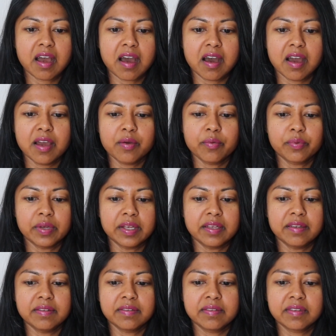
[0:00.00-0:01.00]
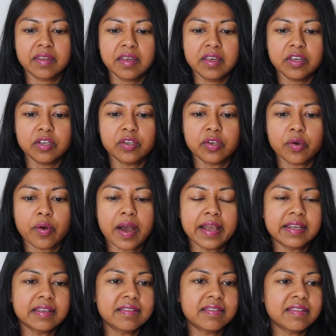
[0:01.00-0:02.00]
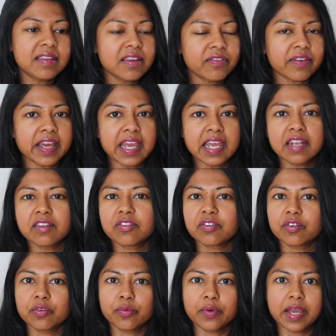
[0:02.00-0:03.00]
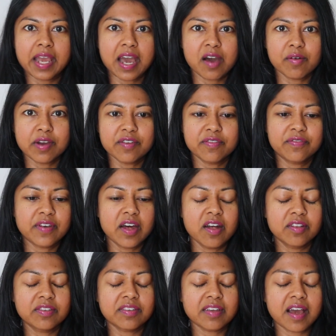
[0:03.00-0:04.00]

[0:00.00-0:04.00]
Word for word: I was you know, I could see if I ate a certain way how I felt.